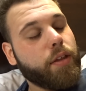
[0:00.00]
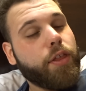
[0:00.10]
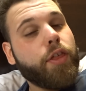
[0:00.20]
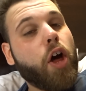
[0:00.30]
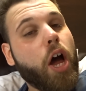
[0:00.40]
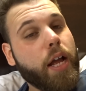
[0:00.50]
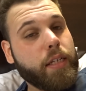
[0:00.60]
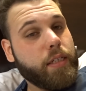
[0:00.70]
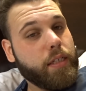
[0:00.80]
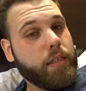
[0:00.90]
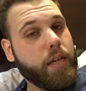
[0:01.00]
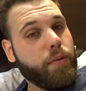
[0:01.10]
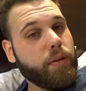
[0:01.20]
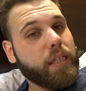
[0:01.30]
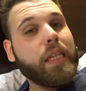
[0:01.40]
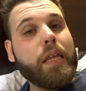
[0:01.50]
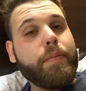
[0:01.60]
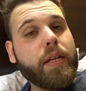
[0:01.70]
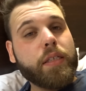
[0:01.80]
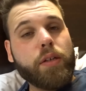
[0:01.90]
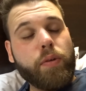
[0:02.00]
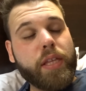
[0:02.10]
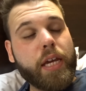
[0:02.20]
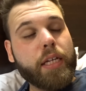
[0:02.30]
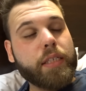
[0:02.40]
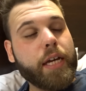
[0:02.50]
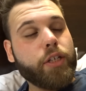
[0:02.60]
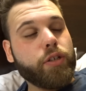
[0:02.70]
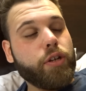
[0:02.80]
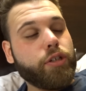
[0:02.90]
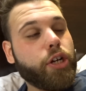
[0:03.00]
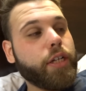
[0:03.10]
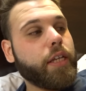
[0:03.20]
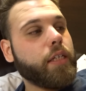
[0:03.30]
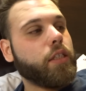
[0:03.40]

thought there was a limit to what they could schedule you during this.